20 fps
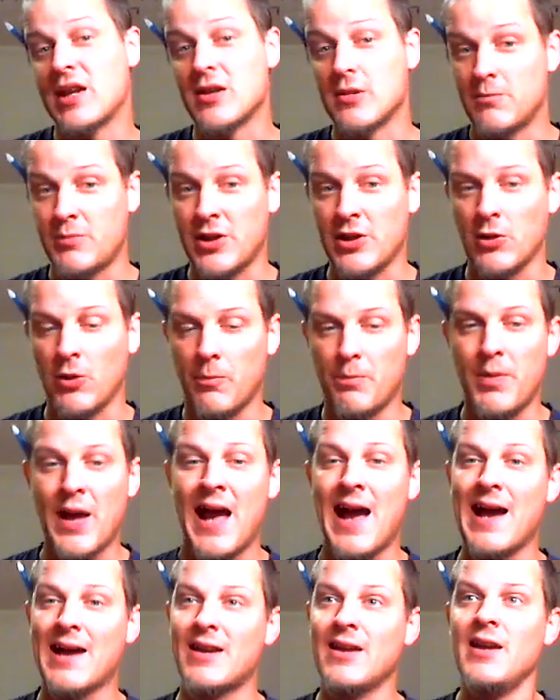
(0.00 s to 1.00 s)
could peel
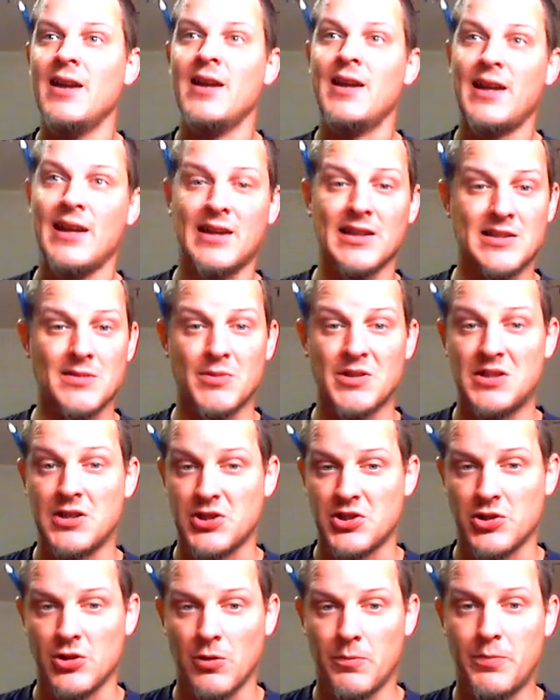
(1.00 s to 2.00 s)
back and get some
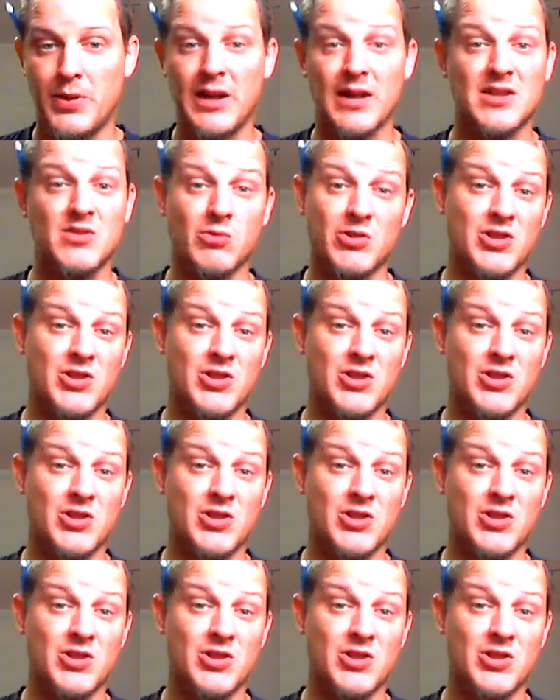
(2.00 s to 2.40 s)
additional picks,